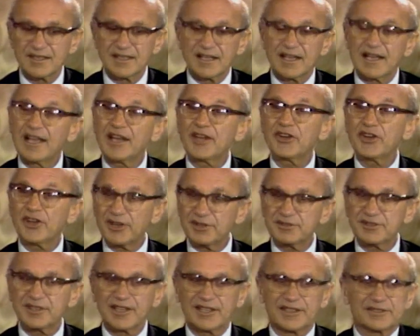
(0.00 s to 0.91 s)
And no
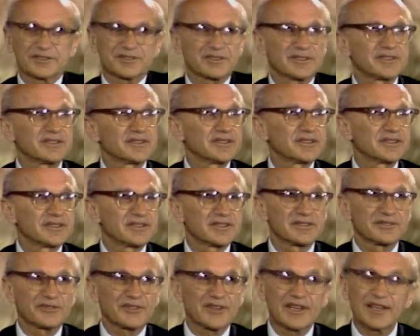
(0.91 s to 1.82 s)
doubt,
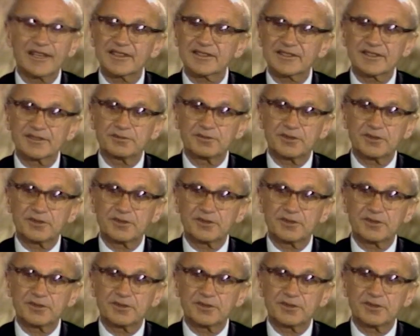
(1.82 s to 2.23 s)
the fact that